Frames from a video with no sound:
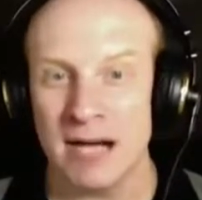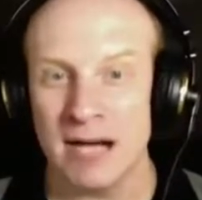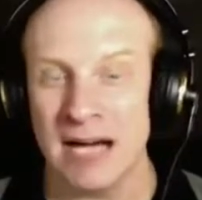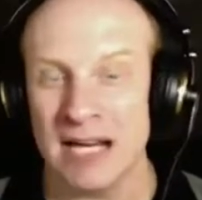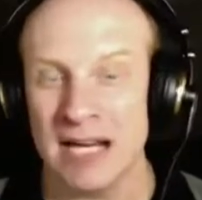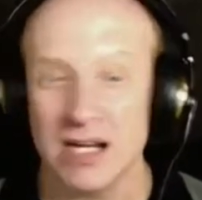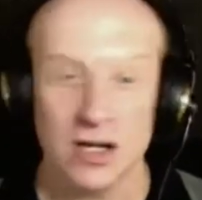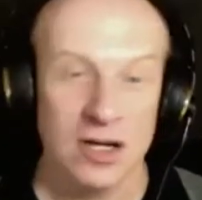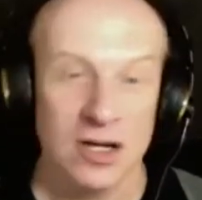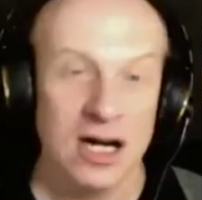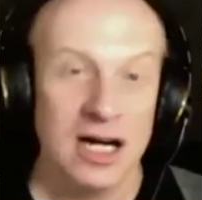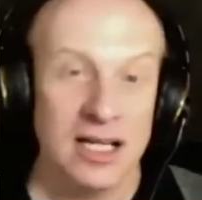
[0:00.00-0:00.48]
I
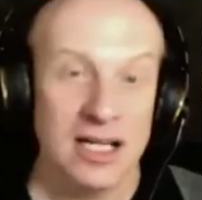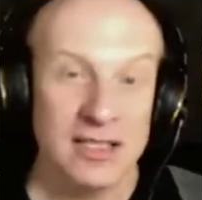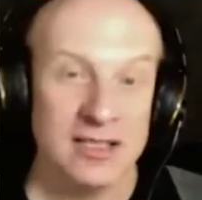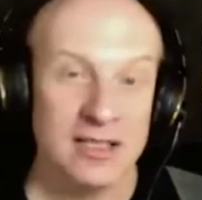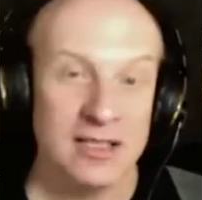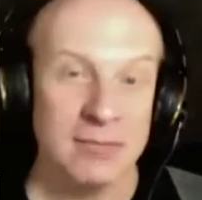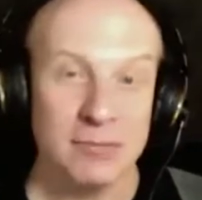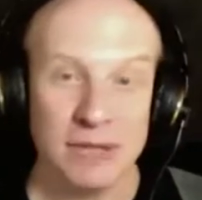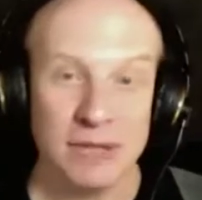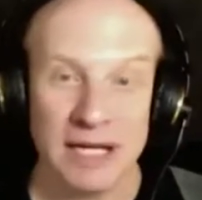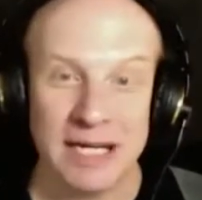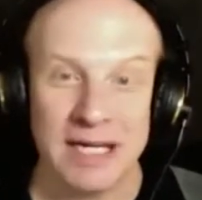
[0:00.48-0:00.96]
hear us
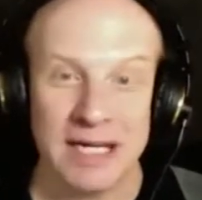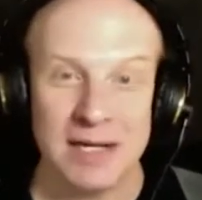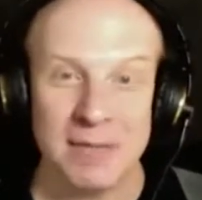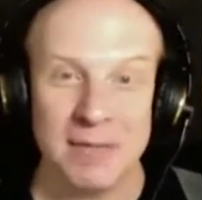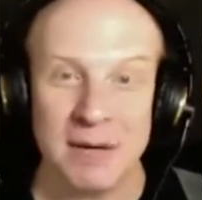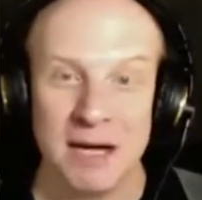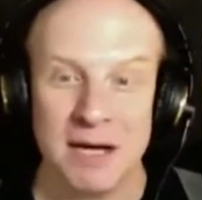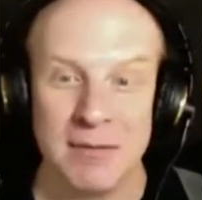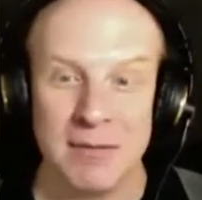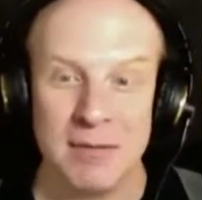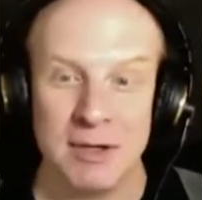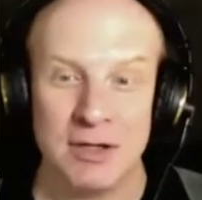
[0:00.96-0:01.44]
complaining
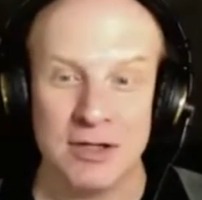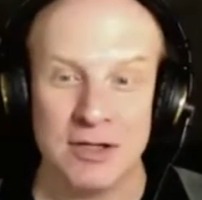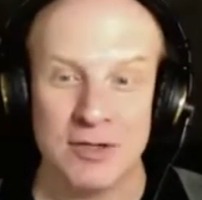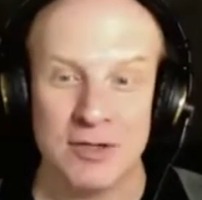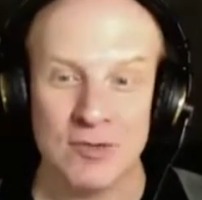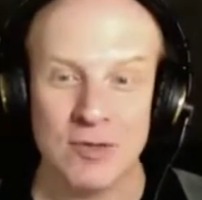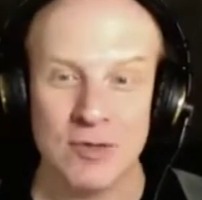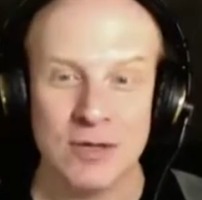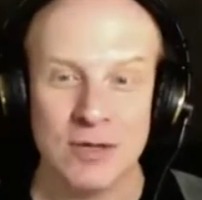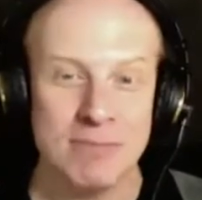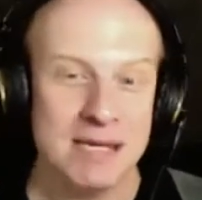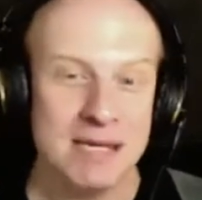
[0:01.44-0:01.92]
about it because
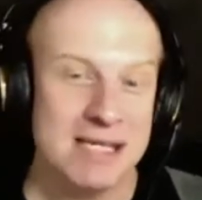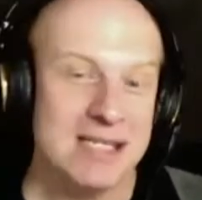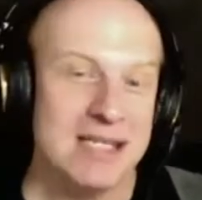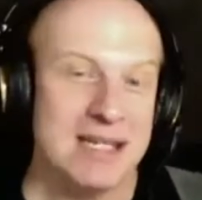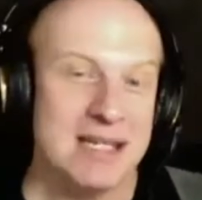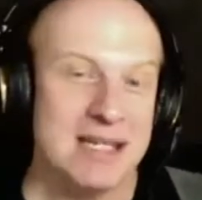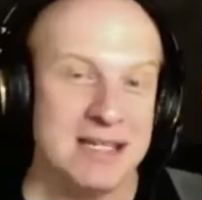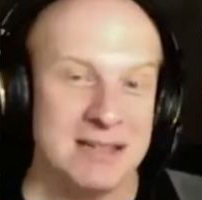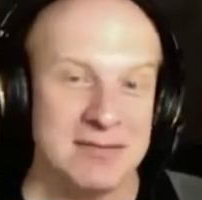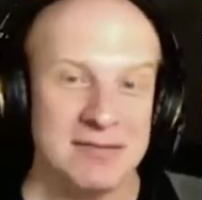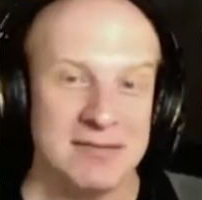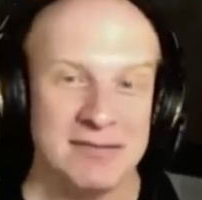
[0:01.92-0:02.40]
we miss
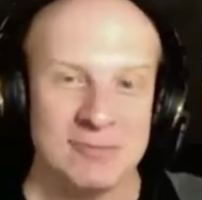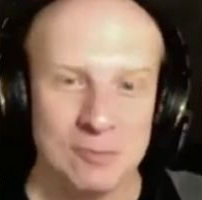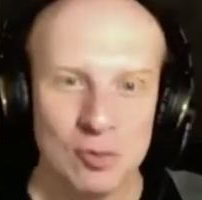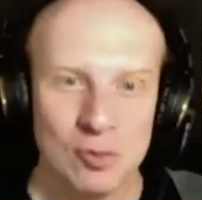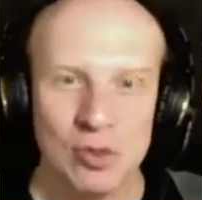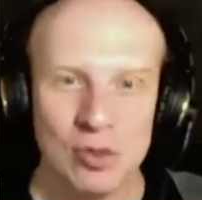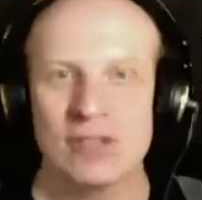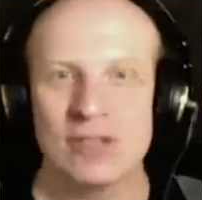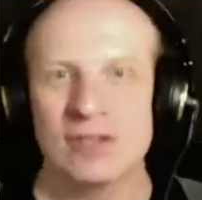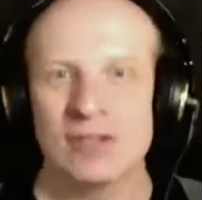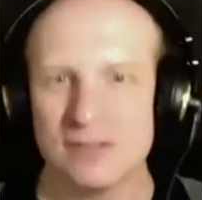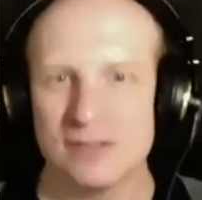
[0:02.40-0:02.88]
it, and
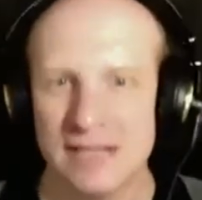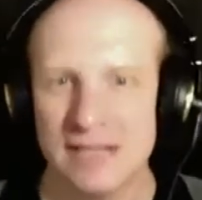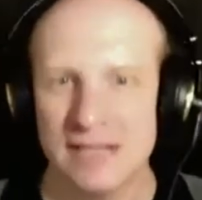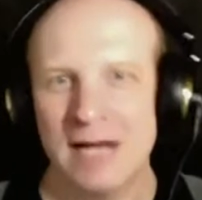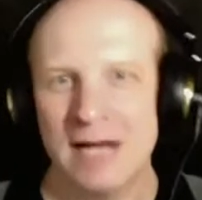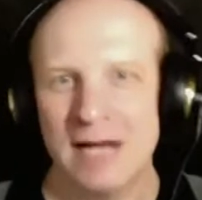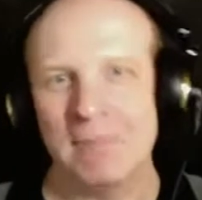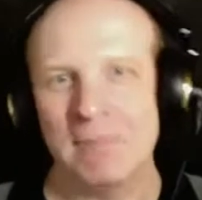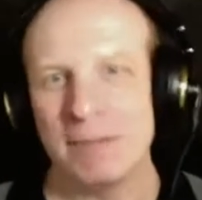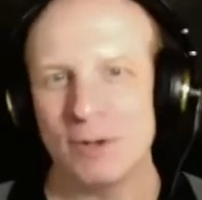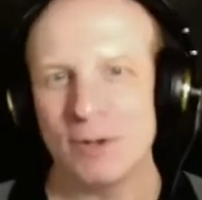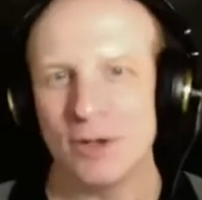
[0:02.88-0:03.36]
we're tech
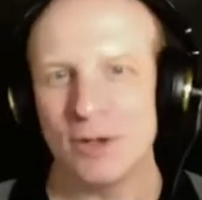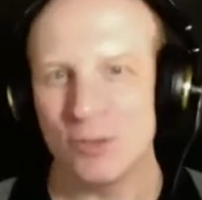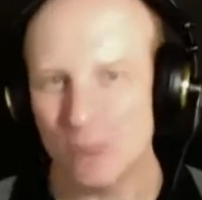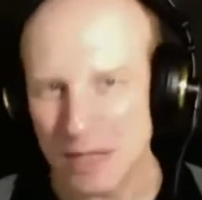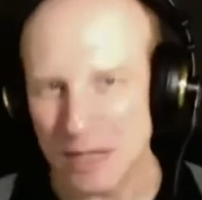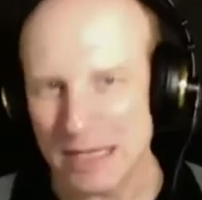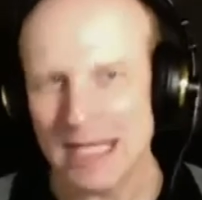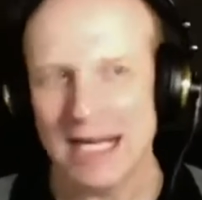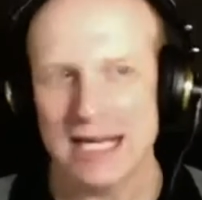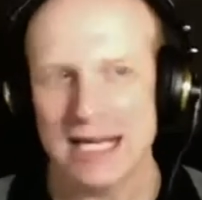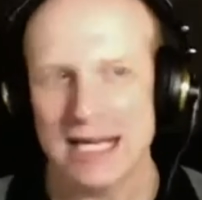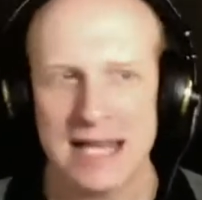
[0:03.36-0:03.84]
people, and we
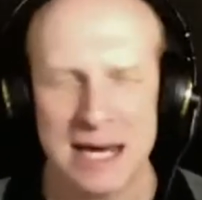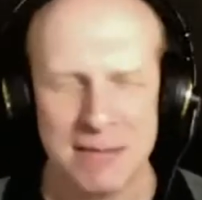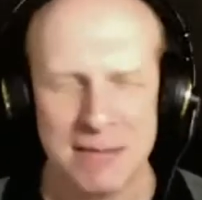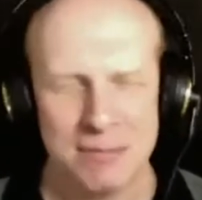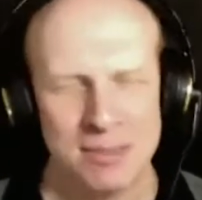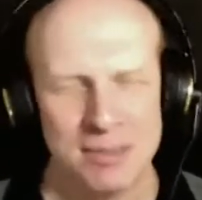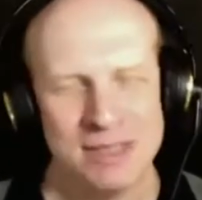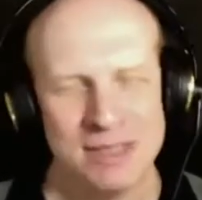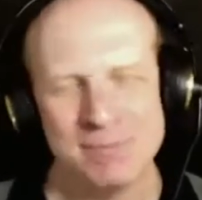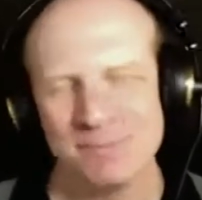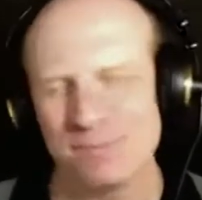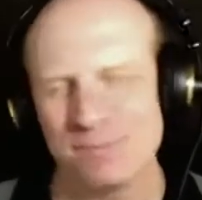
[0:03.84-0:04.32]
like that.
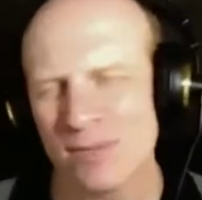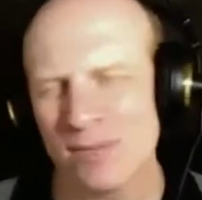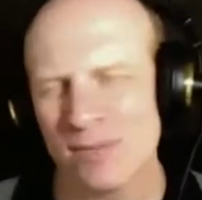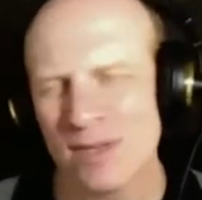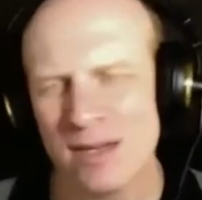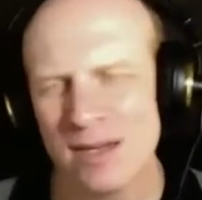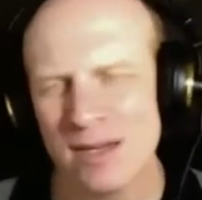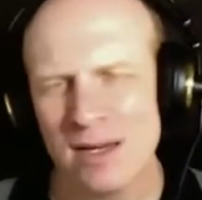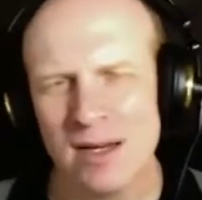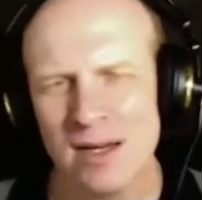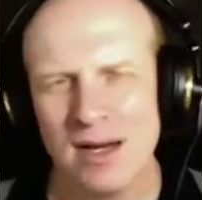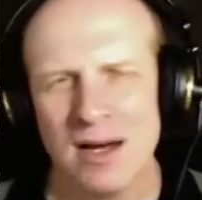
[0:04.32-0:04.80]
But
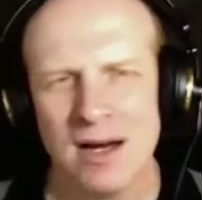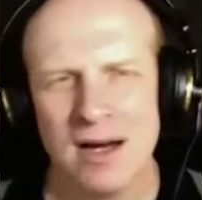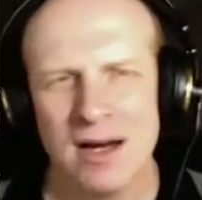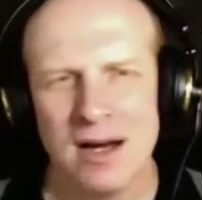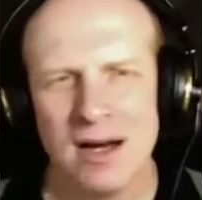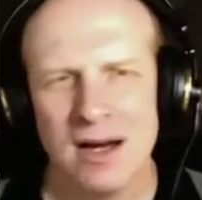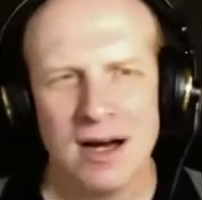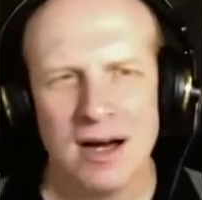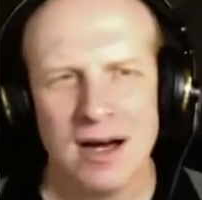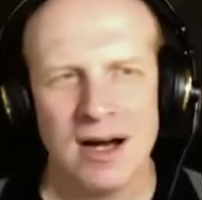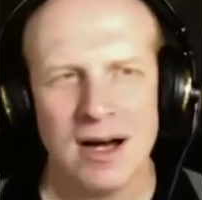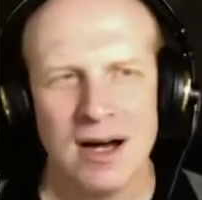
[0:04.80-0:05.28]

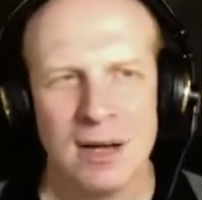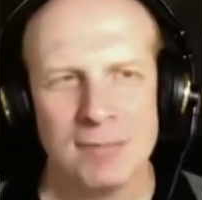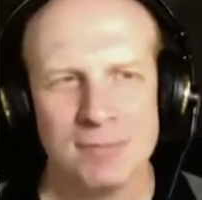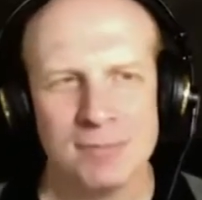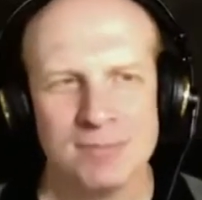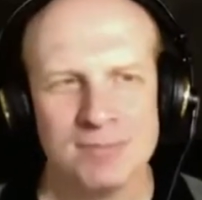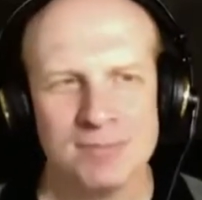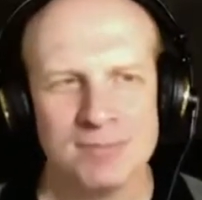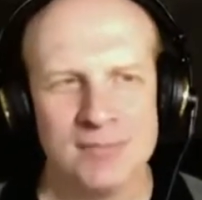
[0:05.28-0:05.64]
yeah. um,